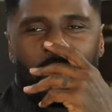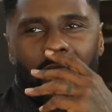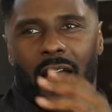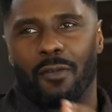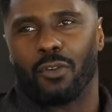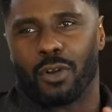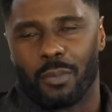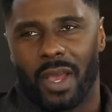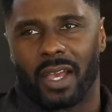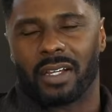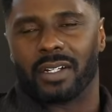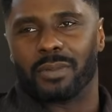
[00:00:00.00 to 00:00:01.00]
I wanna
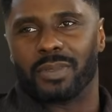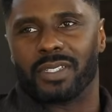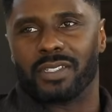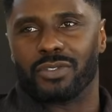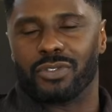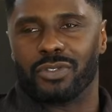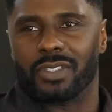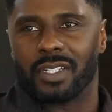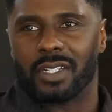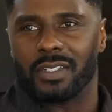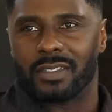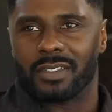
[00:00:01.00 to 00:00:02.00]
back up because you
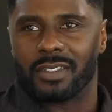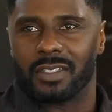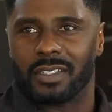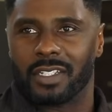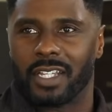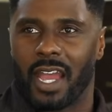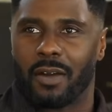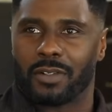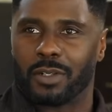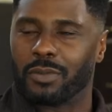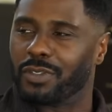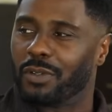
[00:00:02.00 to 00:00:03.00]
said the
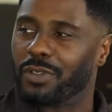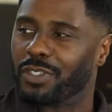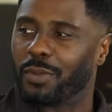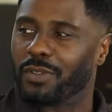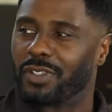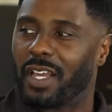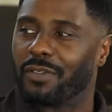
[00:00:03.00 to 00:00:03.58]
character was only supposed to